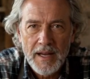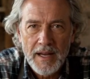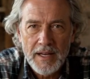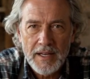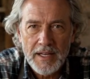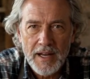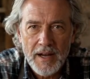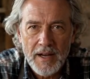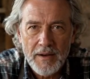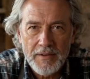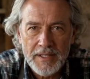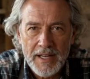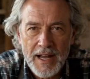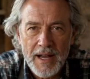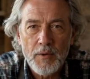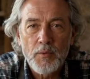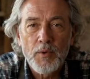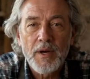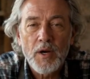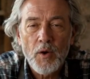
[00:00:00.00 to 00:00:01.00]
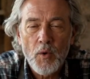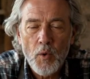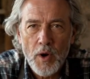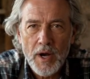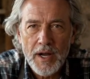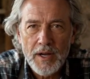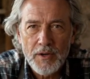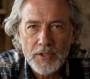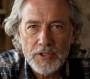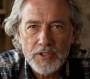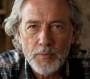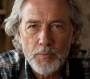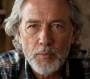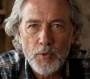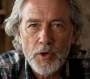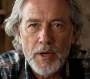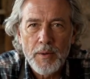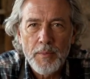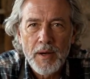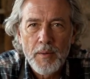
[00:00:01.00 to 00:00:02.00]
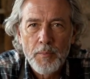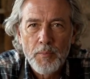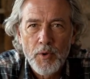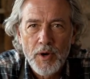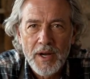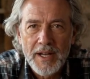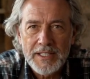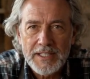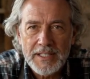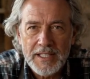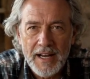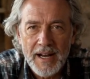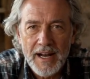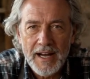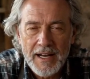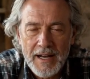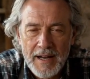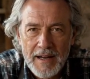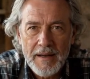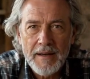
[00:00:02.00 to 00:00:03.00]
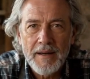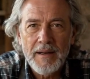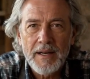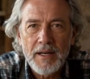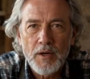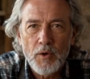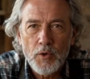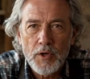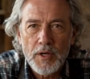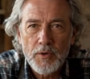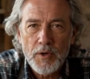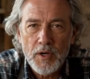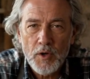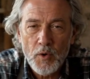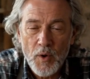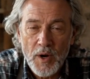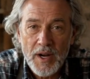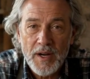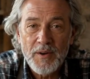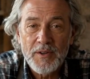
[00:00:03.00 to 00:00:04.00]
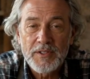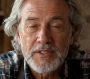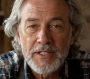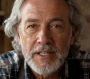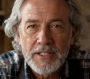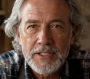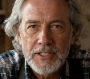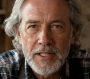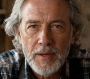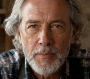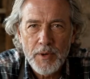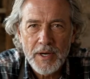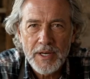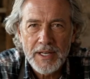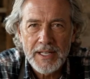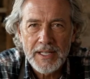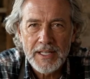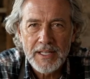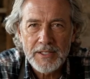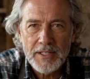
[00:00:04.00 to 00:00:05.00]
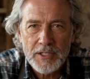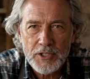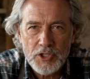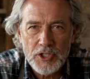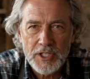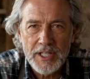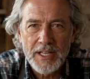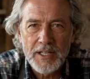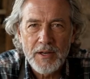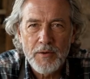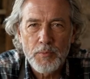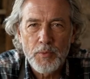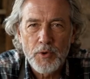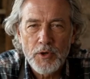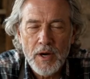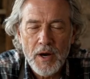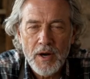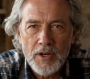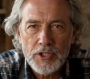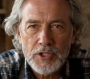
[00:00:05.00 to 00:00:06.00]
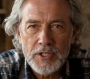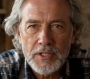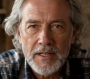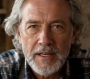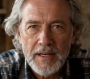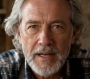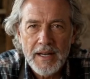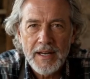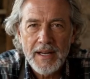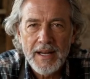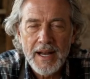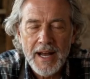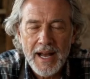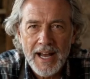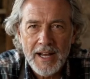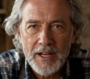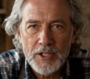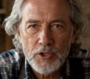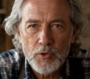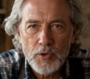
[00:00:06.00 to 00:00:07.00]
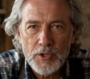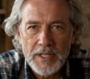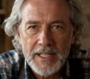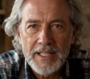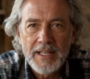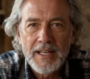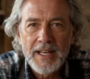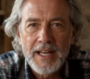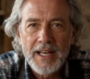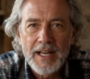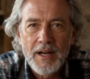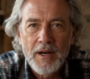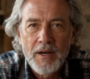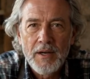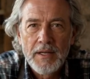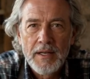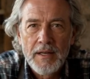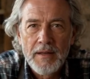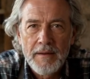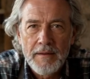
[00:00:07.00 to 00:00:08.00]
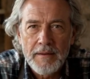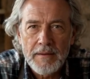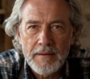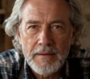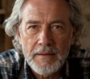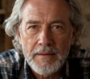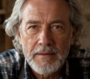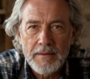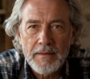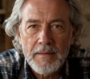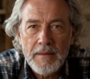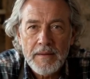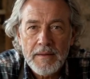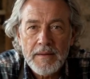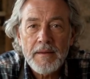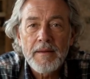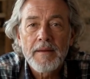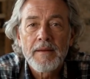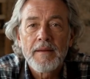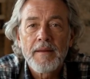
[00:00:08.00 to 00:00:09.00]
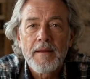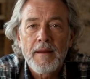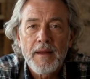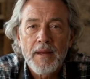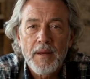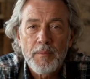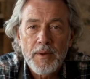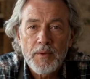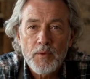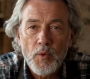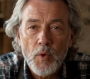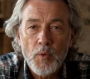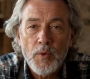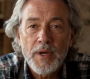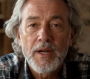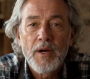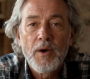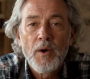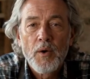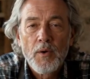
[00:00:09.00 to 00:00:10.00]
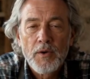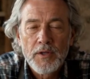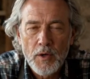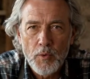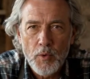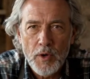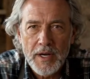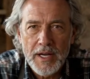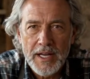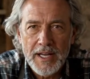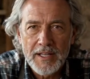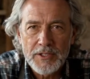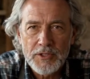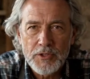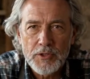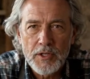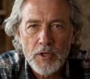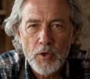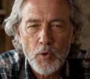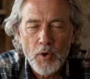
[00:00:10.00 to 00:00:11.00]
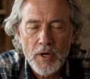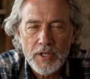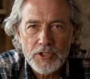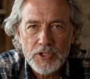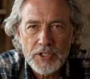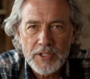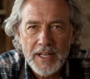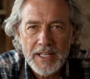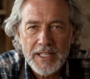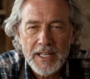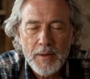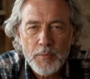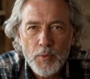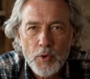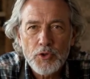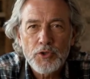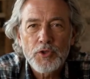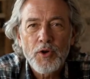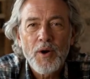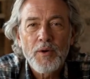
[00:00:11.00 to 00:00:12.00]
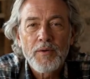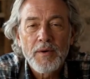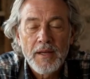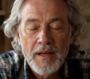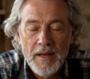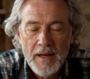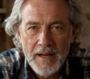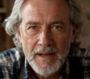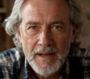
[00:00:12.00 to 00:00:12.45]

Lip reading: None of that requires a premium price tag. It only requires that somebody in the chain of production actually cared. Before we close, I want to answer the question I get most often.